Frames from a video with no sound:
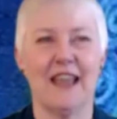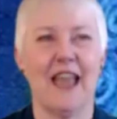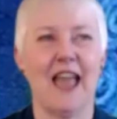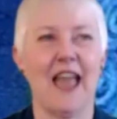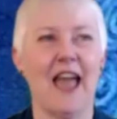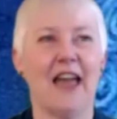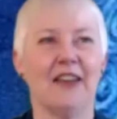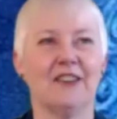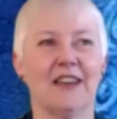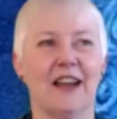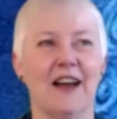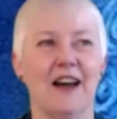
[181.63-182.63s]

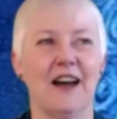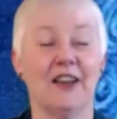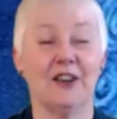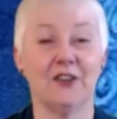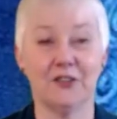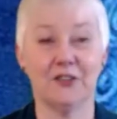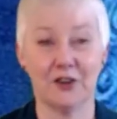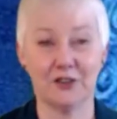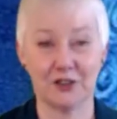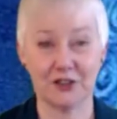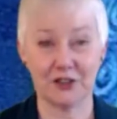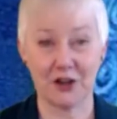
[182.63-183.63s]
and it'll start
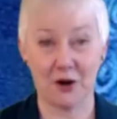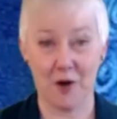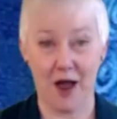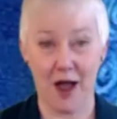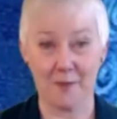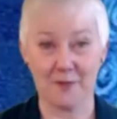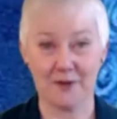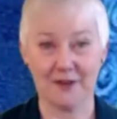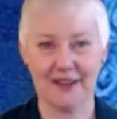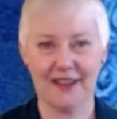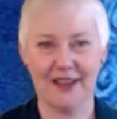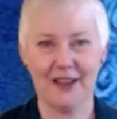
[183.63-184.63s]
to show up,
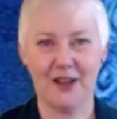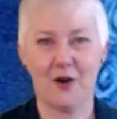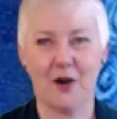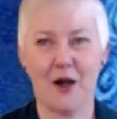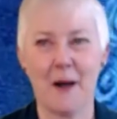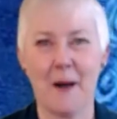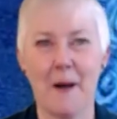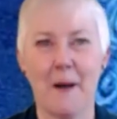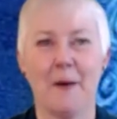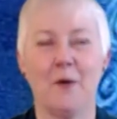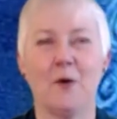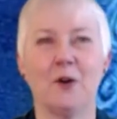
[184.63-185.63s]

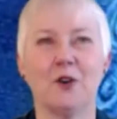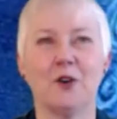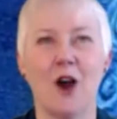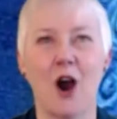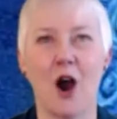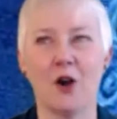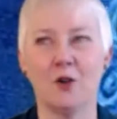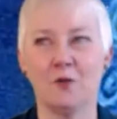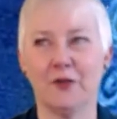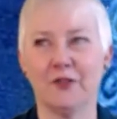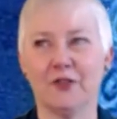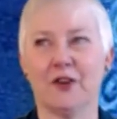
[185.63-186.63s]
or your heart
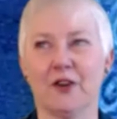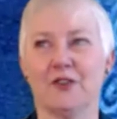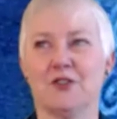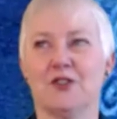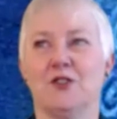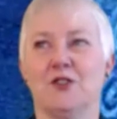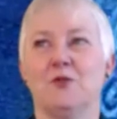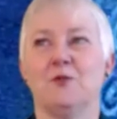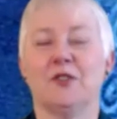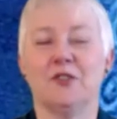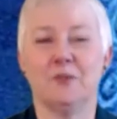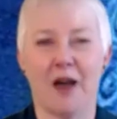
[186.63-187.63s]
will start to
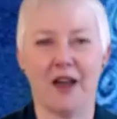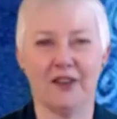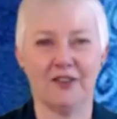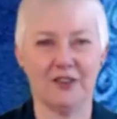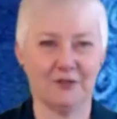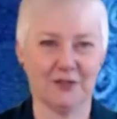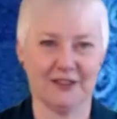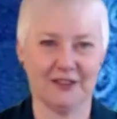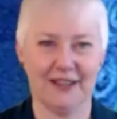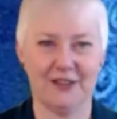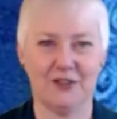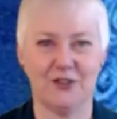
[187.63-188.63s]
respond
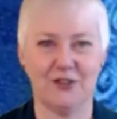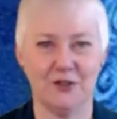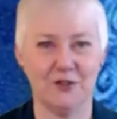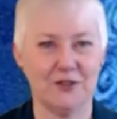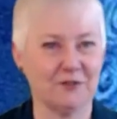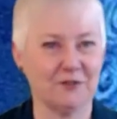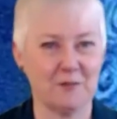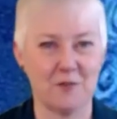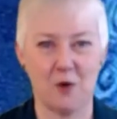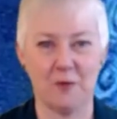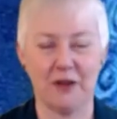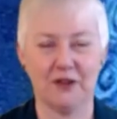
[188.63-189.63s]
differently to different
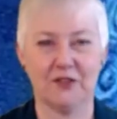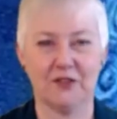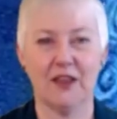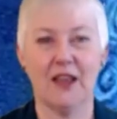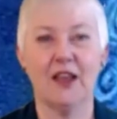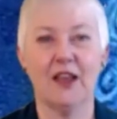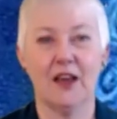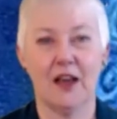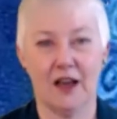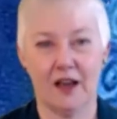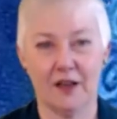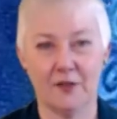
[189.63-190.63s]
moments
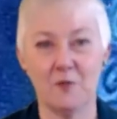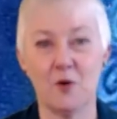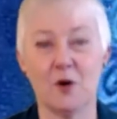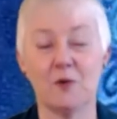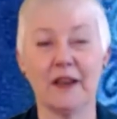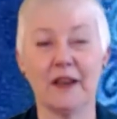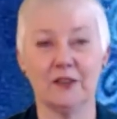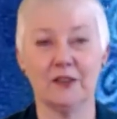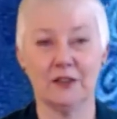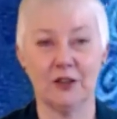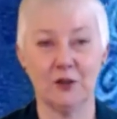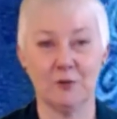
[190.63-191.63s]
the more
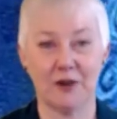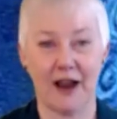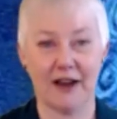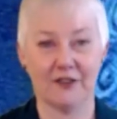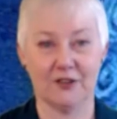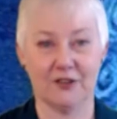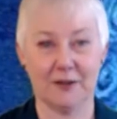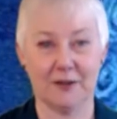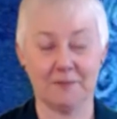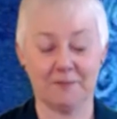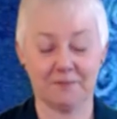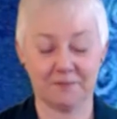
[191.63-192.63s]
regularly you practice
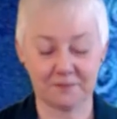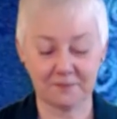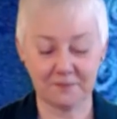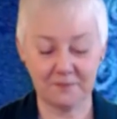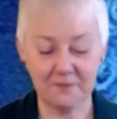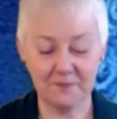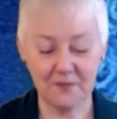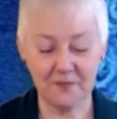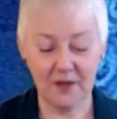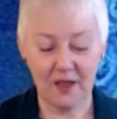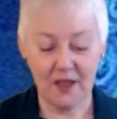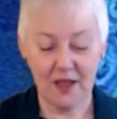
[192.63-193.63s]
it.
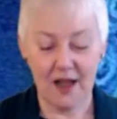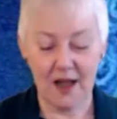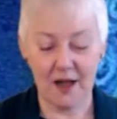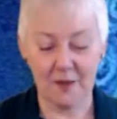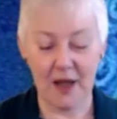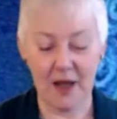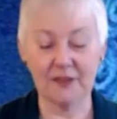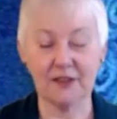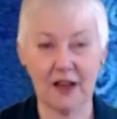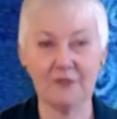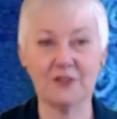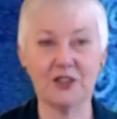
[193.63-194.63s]
I
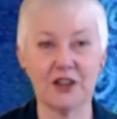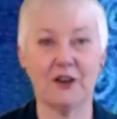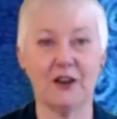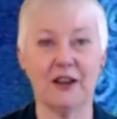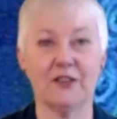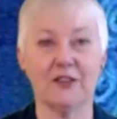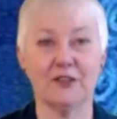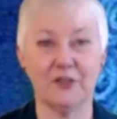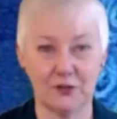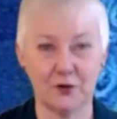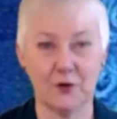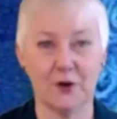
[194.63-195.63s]
love sharing this
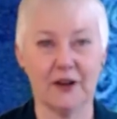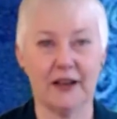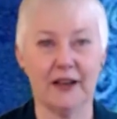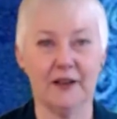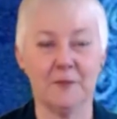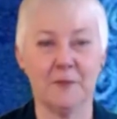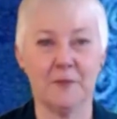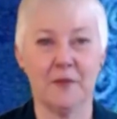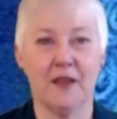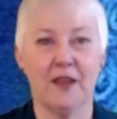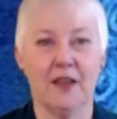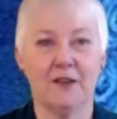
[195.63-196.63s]
story
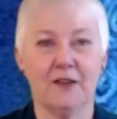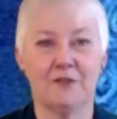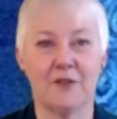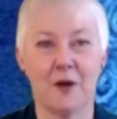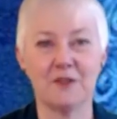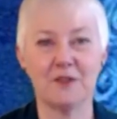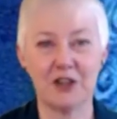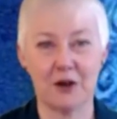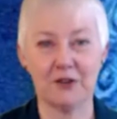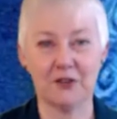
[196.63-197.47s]
from Sharon